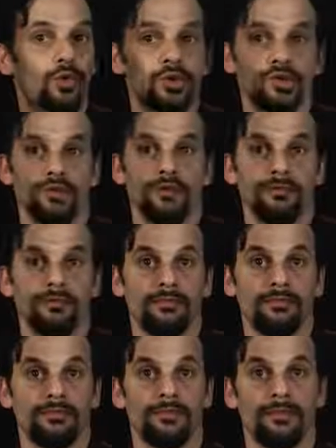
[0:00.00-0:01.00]
orchard,
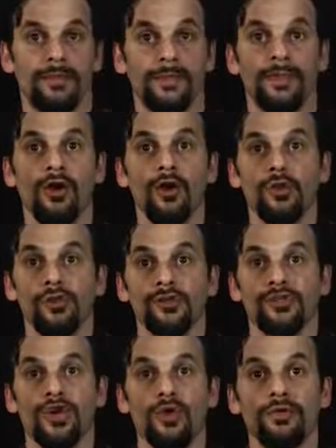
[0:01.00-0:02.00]
or
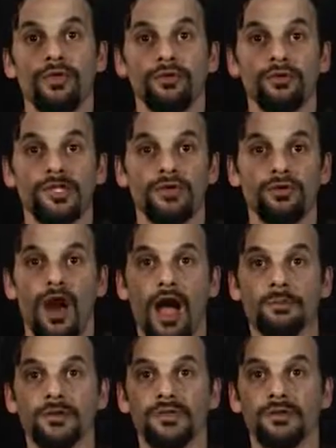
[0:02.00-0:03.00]
the Zone 3
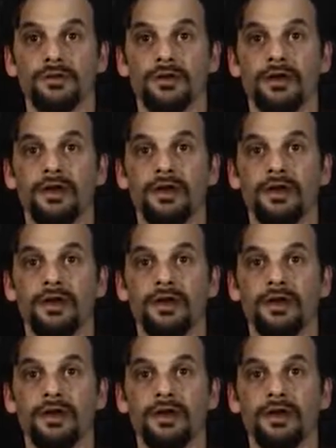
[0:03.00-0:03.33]
crops.